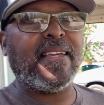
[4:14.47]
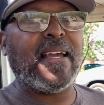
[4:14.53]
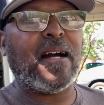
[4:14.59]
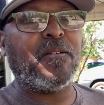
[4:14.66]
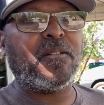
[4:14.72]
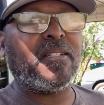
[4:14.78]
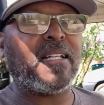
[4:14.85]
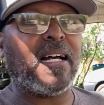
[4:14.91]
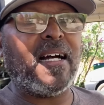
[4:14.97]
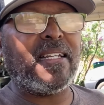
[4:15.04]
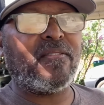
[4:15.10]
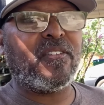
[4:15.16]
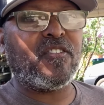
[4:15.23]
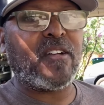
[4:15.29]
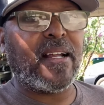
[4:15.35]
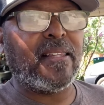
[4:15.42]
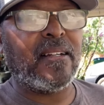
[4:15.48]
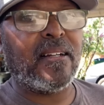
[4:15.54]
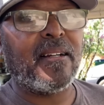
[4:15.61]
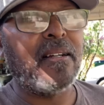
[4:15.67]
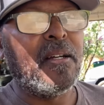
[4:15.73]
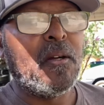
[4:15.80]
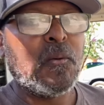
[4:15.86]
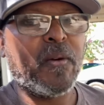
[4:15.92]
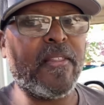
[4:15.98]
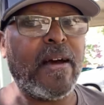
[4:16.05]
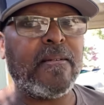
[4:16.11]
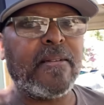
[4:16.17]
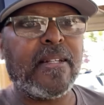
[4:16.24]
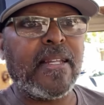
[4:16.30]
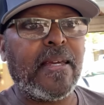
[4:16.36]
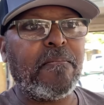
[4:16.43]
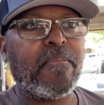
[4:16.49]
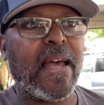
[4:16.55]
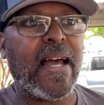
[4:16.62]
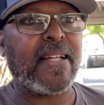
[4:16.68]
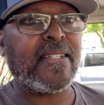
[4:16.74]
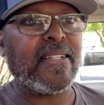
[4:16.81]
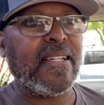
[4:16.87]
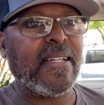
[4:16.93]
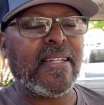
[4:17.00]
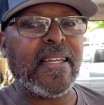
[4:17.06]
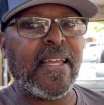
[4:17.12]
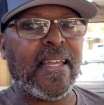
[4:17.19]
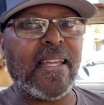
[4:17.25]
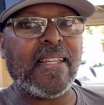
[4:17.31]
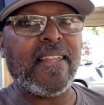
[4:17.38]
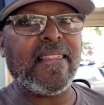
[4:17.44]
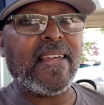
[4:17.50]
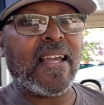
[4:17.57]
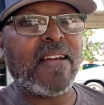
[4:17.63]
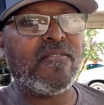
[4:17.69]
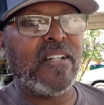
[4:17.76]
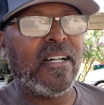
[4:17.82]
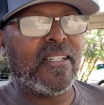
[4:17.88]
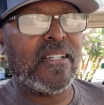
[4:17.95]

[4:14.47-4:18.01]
outside of the trailer without it impacting anything I've done